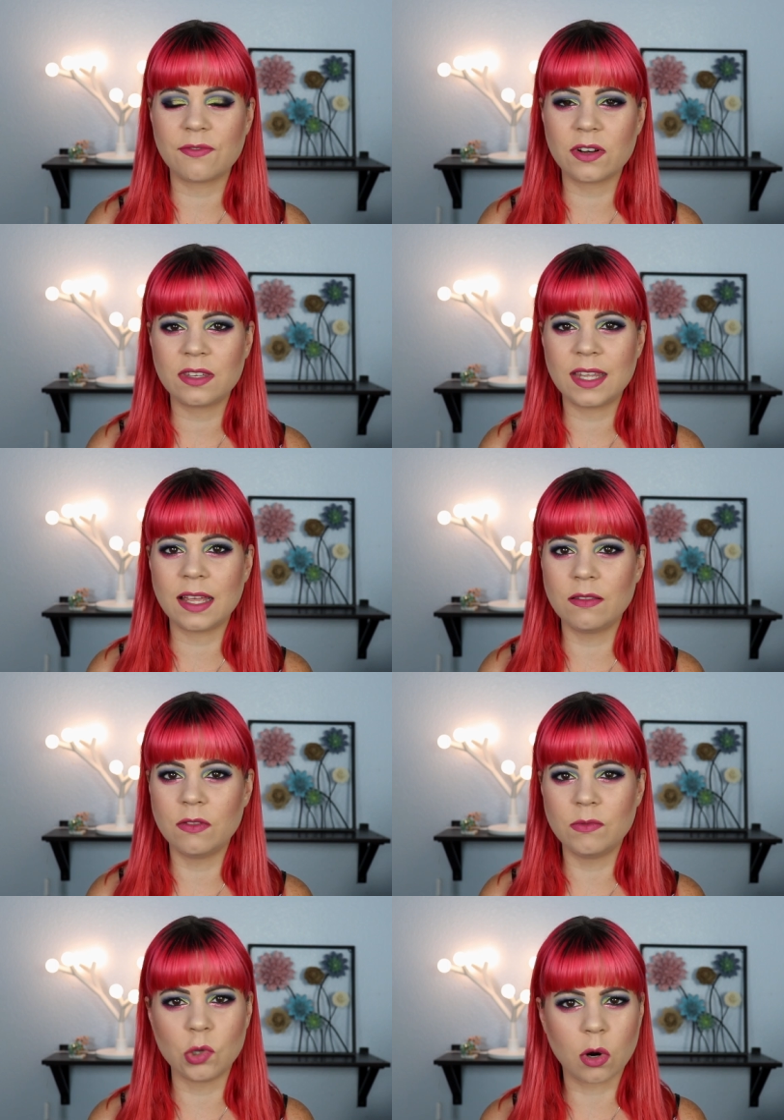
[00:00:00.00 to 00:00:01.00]
different
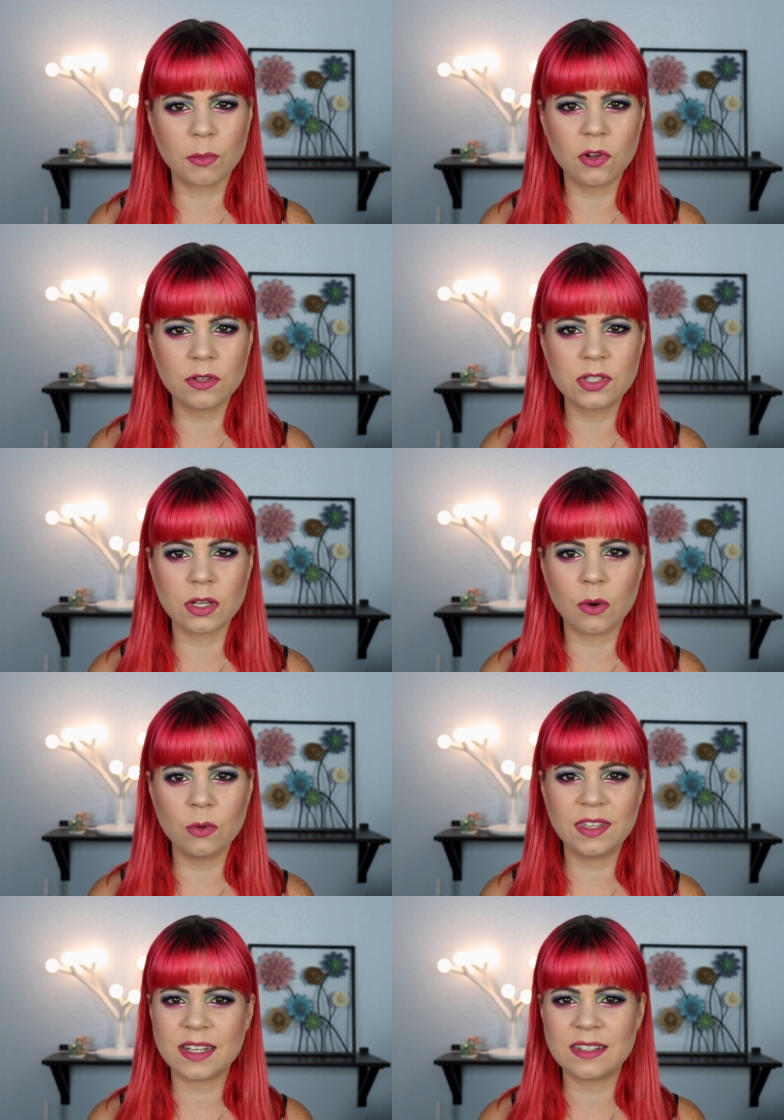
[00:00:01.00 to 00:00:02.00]
than normal.
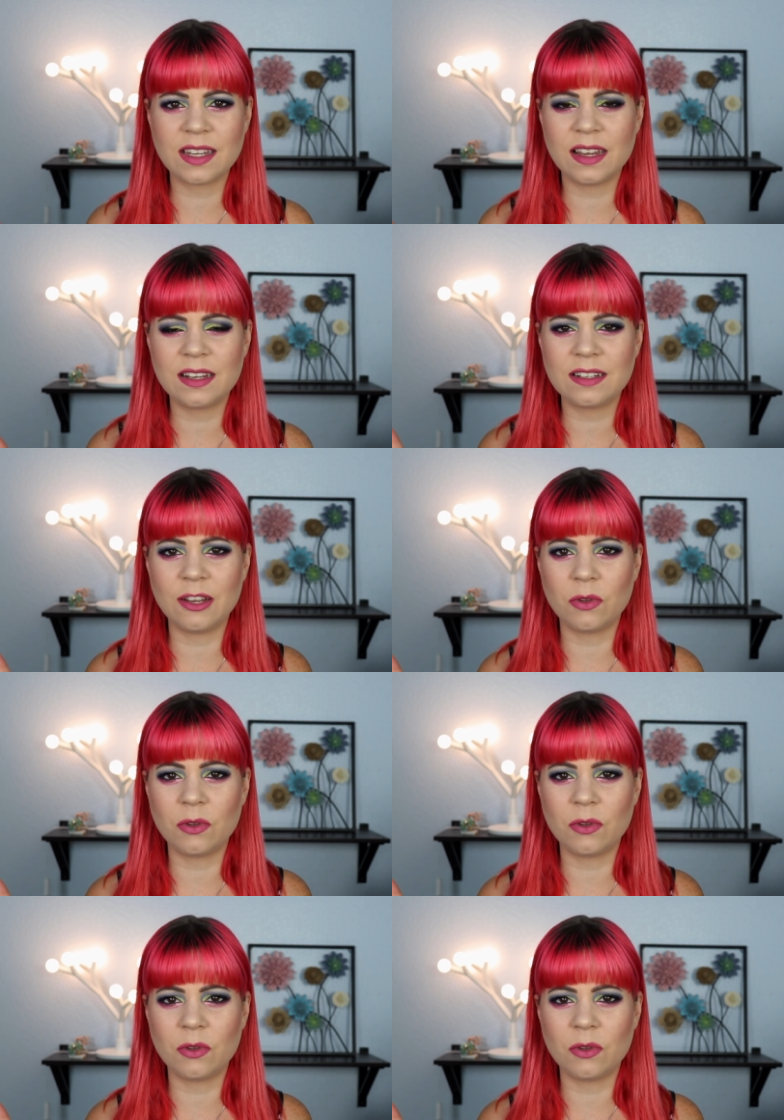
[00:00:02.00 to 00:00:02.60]
So that's like the